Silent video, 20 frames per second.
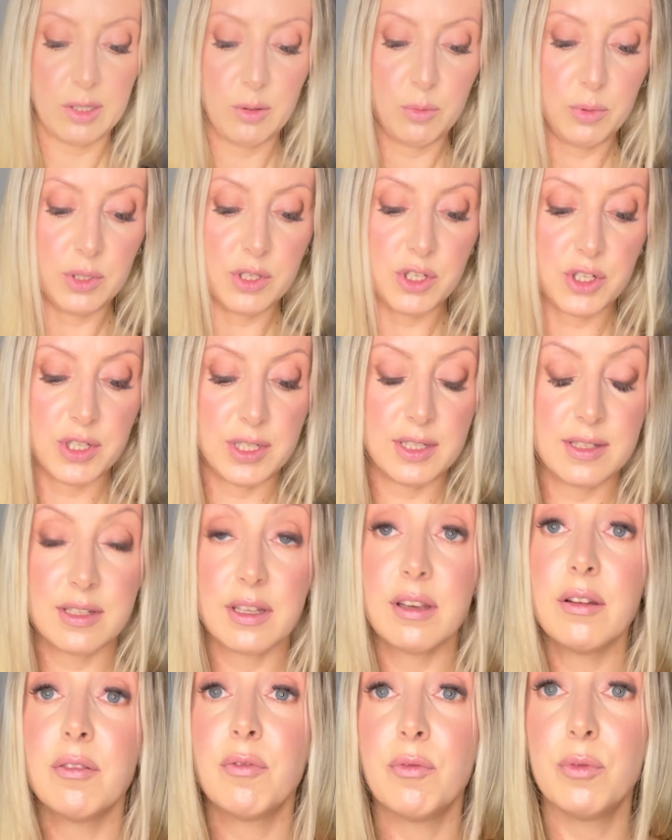which is
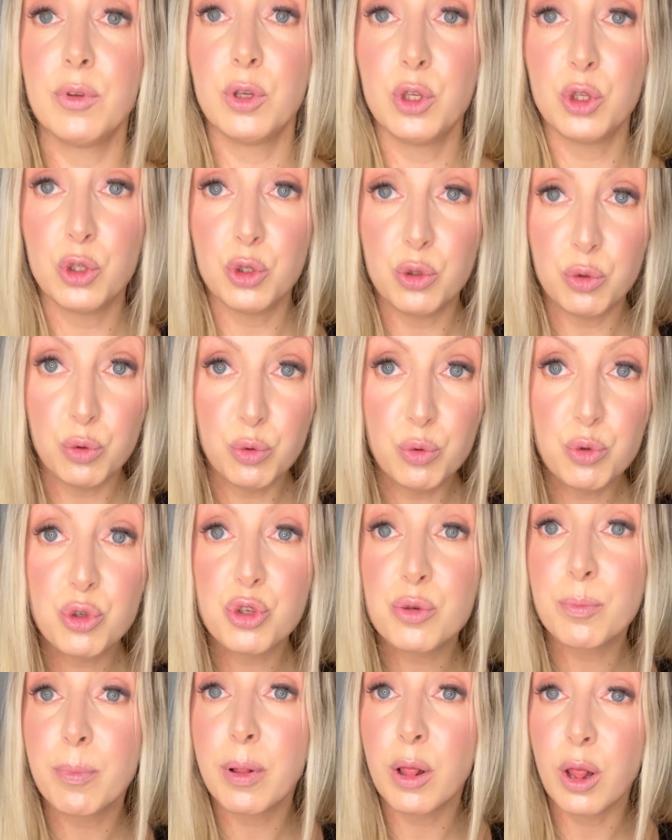a
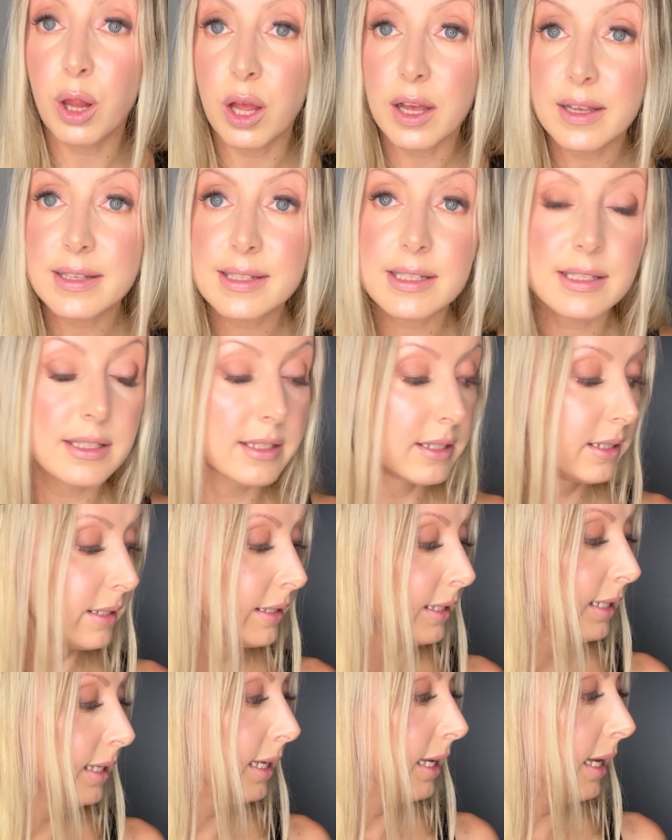huge plus.
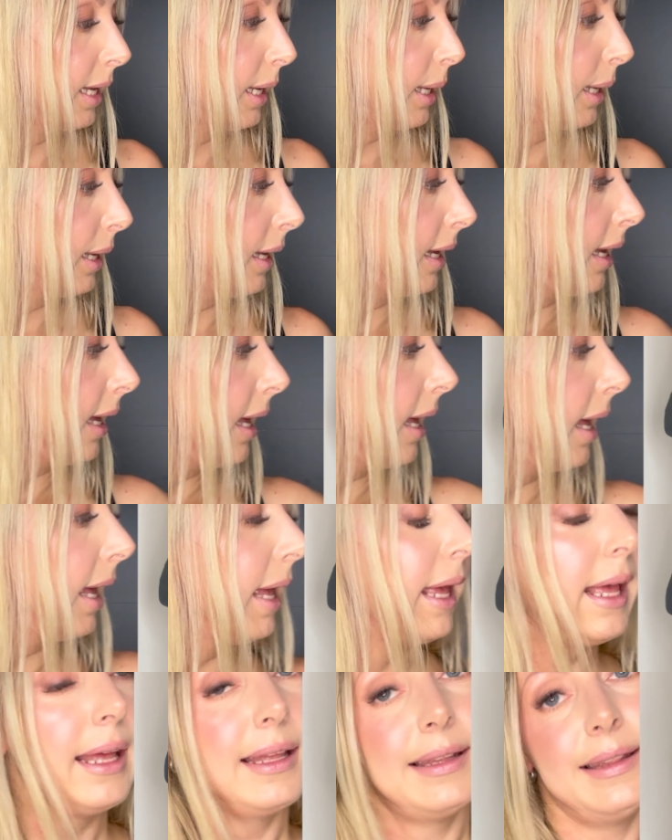
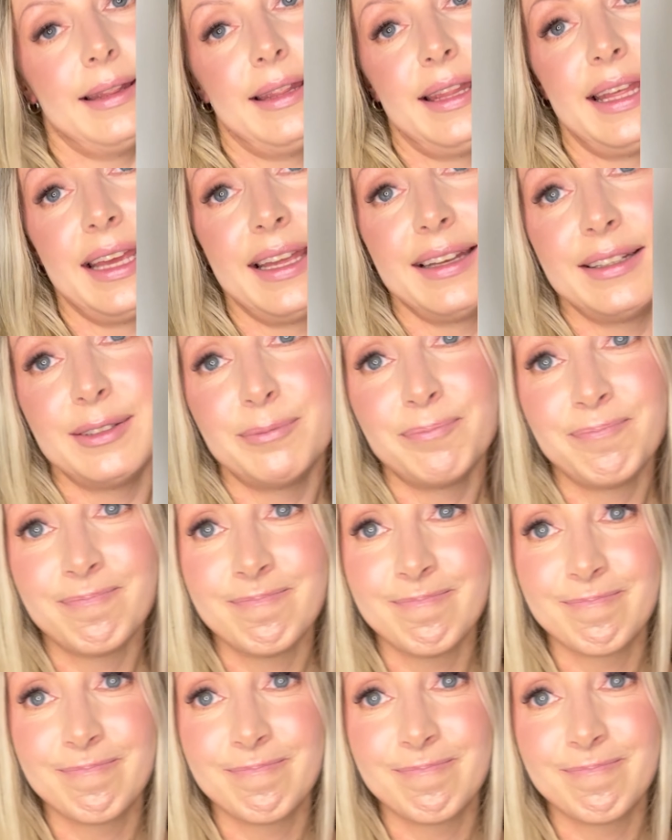And then